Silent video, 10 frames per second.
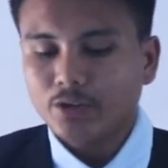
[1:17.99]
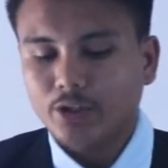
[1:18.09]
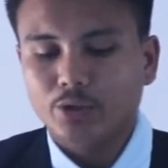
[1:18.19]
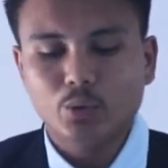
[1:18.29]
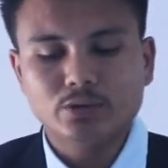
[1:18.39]

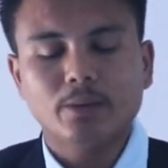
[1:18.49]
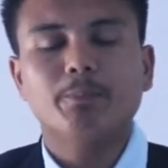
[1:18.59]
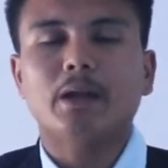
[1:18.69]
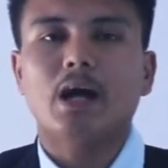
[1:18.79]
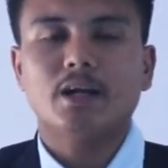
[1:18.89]
The use
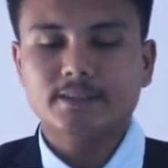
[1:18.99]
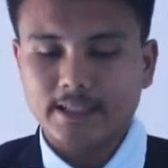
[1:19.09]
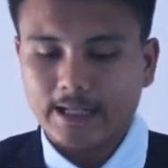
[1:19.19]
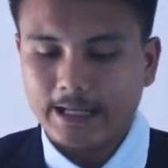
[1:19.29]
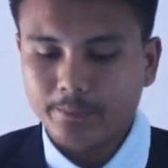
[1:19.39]
of plants
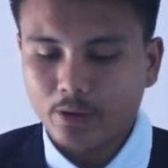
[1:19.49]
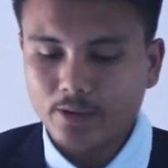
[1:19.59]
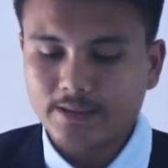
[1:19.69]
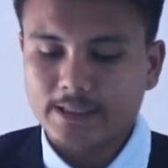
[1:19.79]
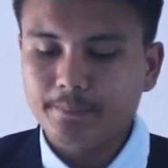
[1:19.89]
and
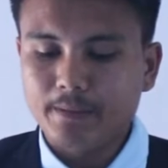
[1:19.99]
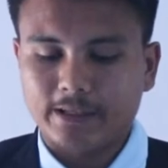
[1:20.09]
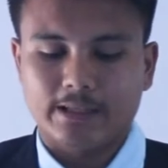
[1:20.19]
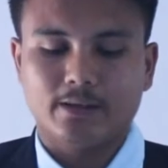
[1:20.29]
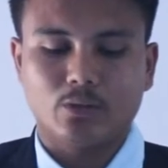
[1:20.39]
animals in
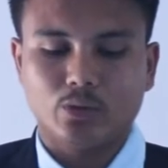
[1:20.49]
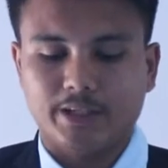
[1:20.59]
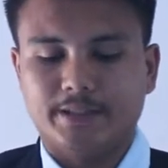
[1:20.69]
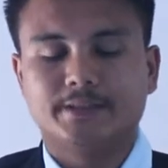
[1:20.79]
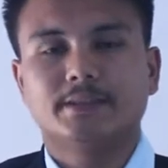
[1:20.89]
making
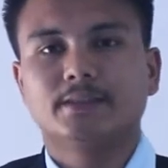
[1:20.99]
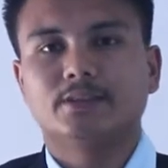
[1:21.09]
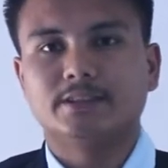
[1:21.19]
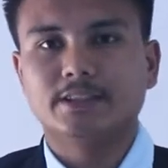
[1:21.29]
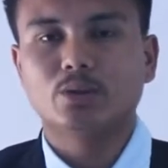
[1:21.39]
clothes
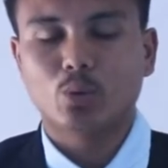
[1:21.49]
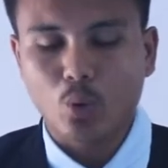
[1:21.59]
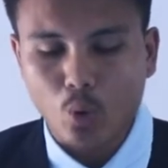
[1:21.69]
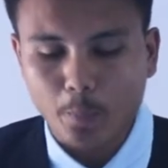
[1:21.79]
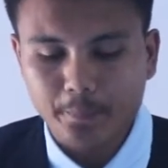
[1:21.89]
such as
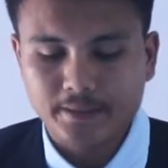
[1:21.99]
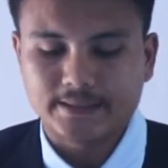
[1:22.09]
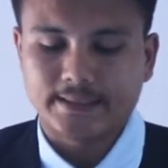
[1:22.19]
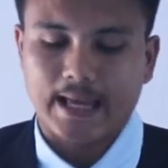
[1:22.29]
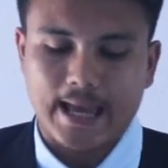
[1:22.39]
rope,
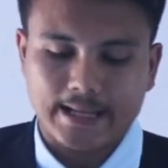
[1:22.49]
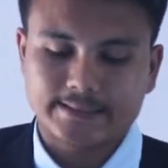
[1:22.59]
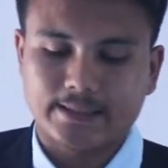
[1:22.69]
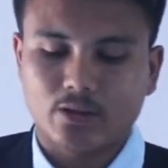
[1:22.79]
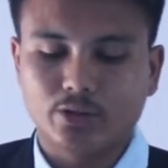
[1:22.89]

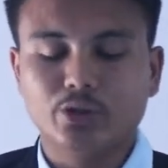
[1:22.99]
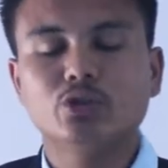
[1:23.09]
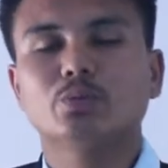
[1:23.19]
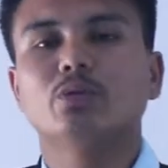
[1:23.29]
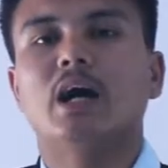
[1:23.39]
sacks and other
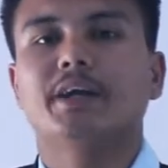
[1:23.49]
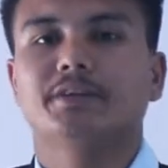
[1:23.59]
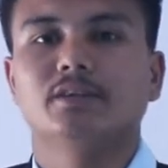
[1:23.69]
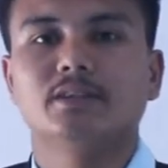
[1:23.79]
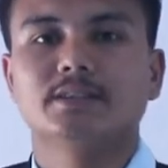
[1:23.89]
useful
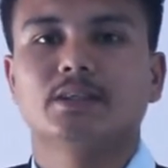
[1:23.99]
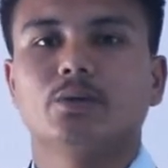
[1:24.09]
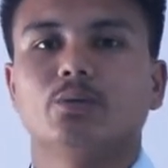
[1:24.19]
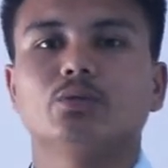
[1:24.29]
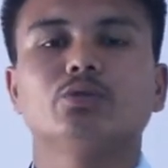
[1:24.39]
articles
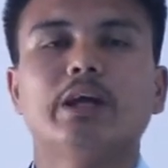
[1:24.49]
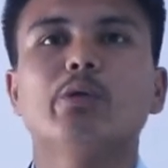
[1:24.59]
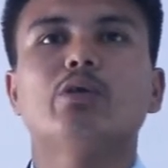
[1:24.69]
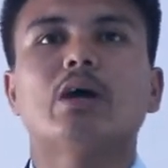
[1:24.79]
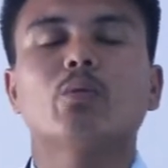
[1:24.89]
today
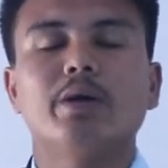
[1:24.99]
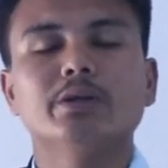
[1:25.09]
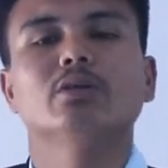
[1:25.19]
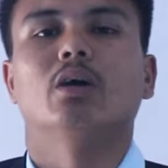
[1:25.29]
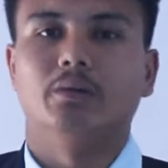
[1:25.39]
we are
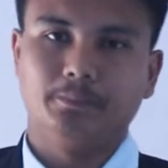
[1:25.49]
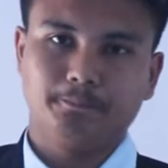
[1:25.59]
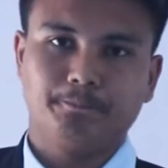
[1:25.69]
going to learn.